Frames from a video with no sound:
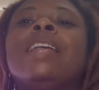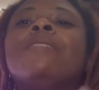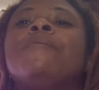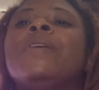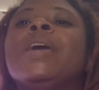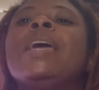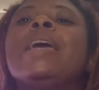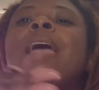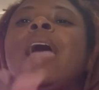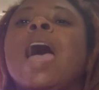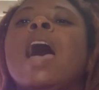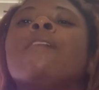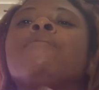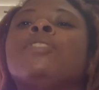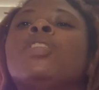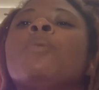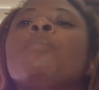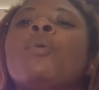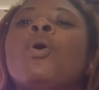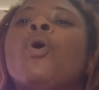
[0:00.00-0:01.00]
if he
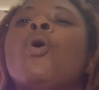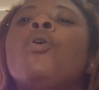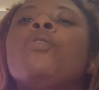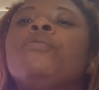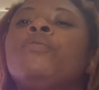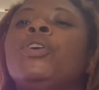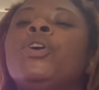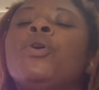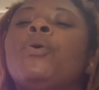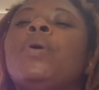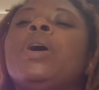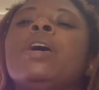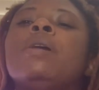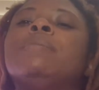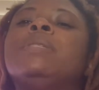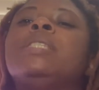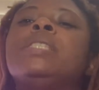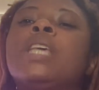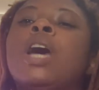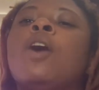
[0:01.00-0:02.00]
have to move you
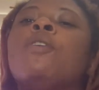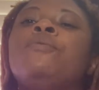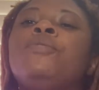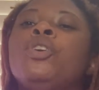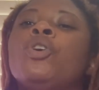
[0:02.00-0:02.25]
himself,